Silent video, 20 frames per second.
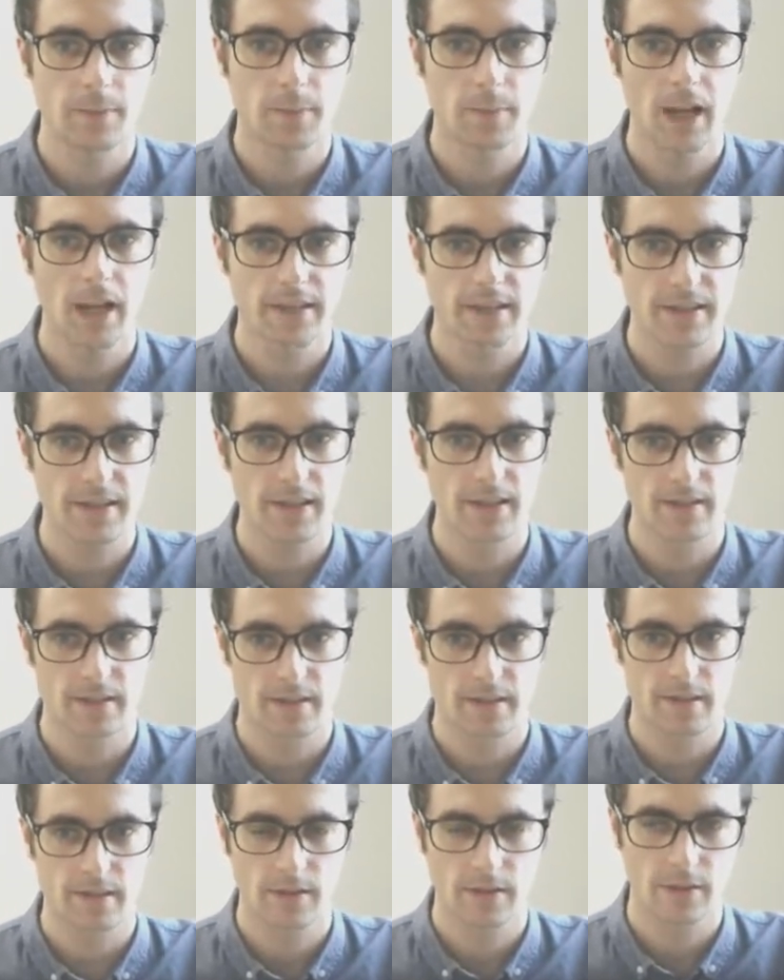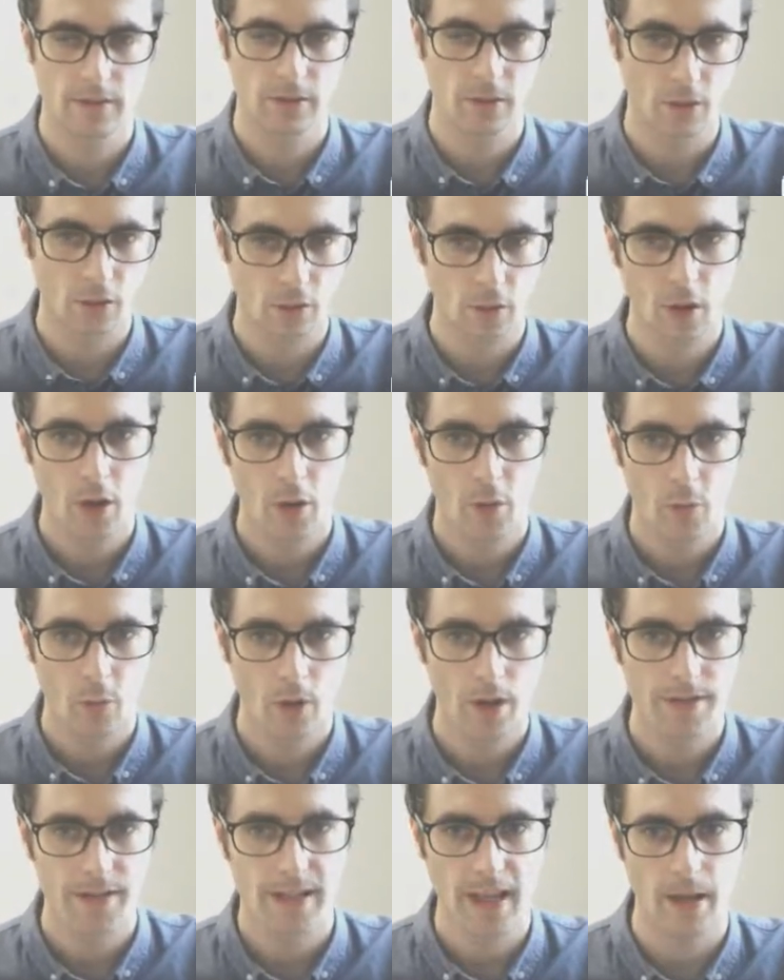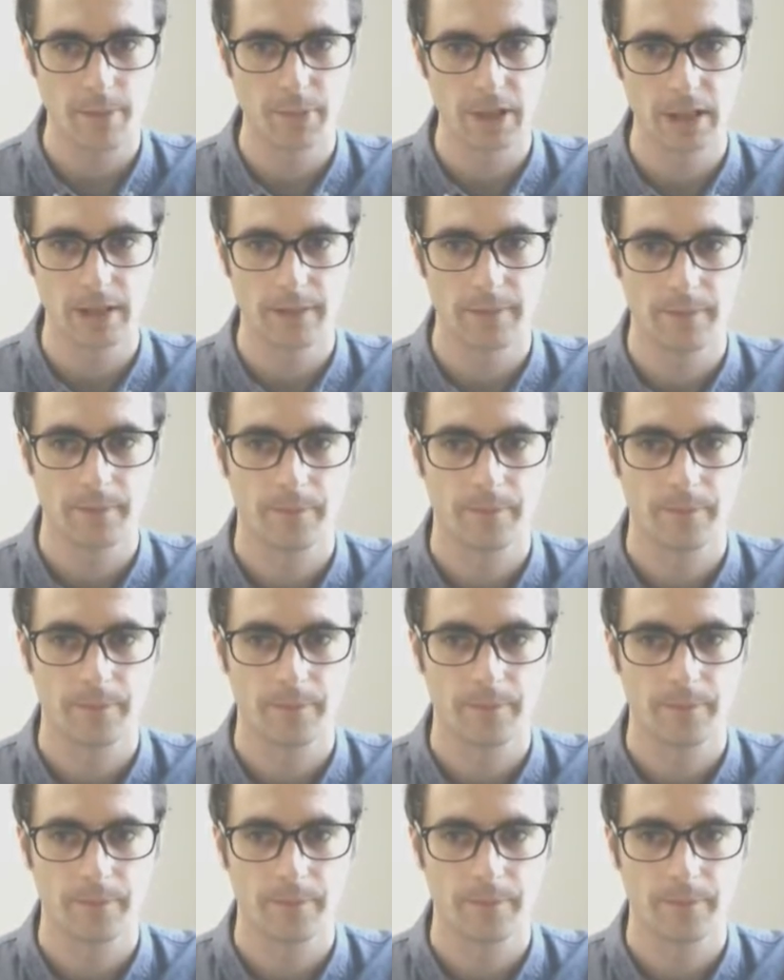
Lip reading: past tense, so was happy.